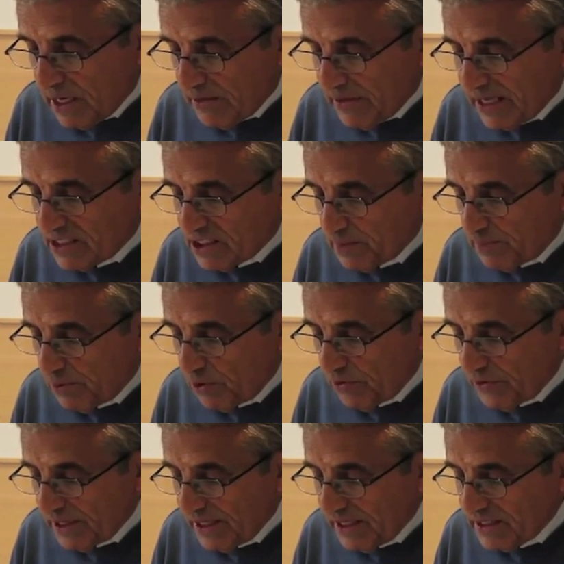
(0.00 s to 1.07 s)
They
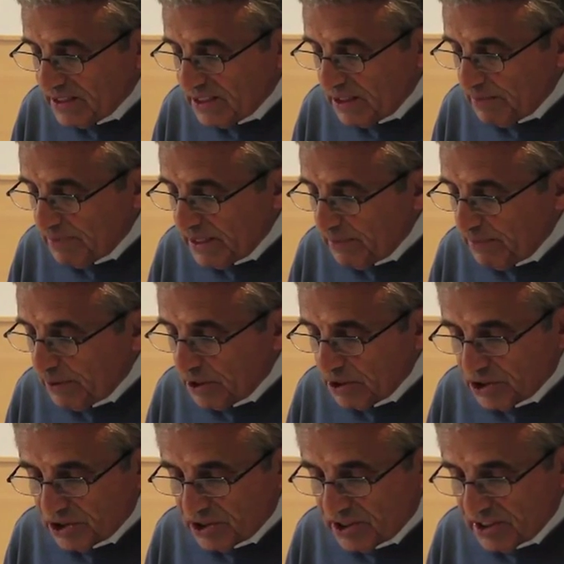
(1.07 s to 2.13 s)
support the ECB
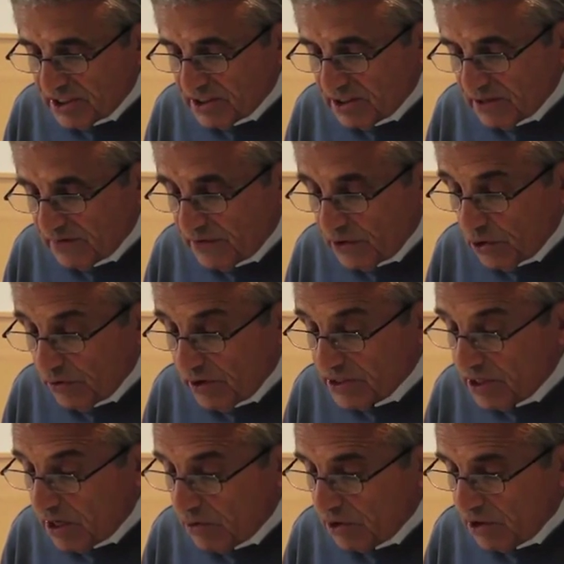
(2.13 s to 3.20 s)
purchases of
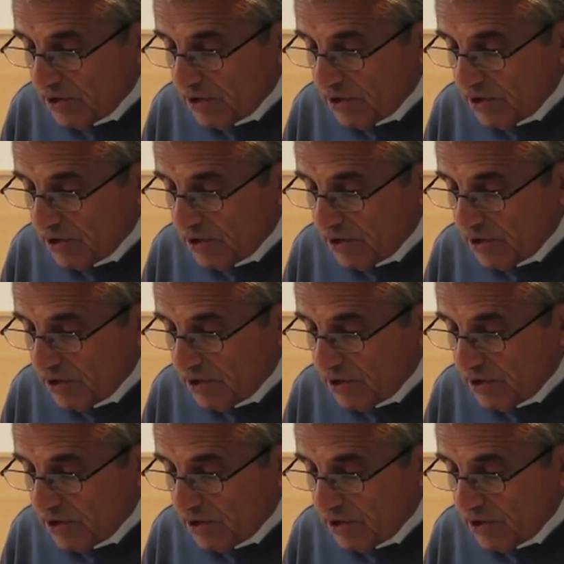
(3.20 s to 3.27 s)
Eurozone